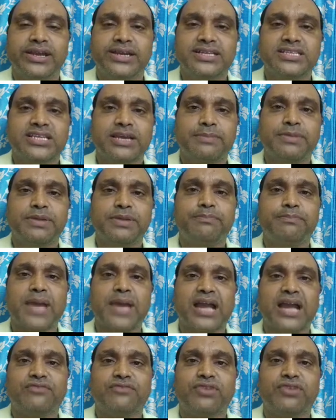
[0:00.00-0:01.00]
it is coming
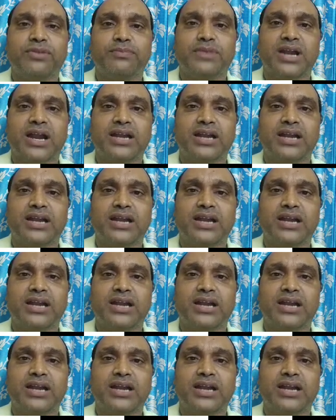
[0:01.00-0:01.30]
back from